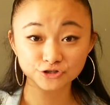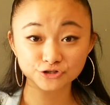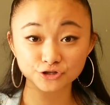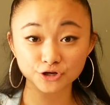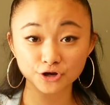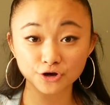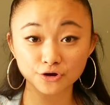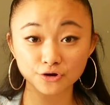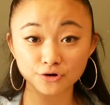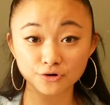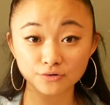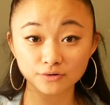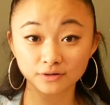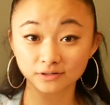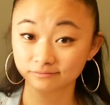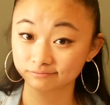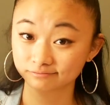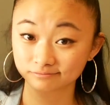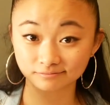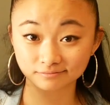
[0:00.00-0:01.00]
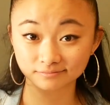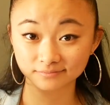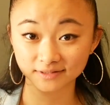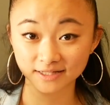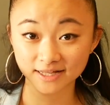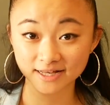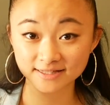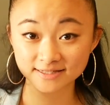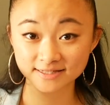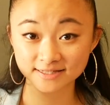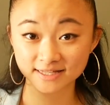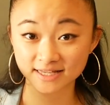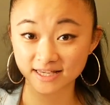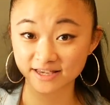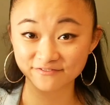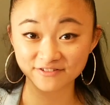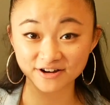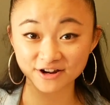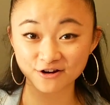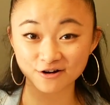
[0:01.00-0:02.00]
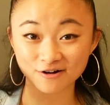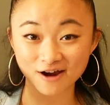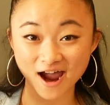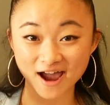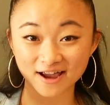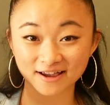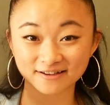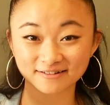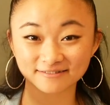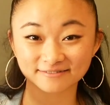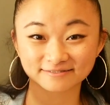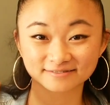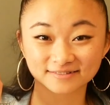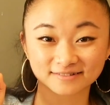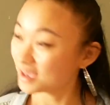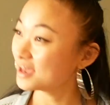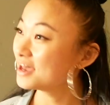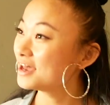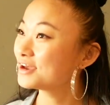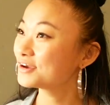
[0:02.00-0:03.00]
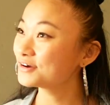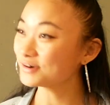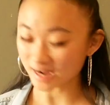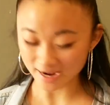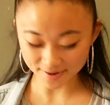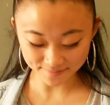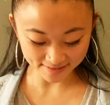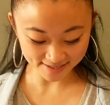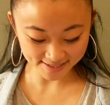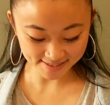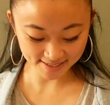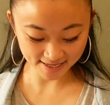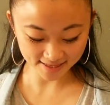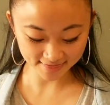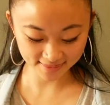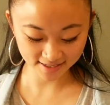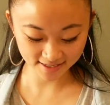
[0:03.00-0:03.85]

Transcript: So let's give it a crack. Could I please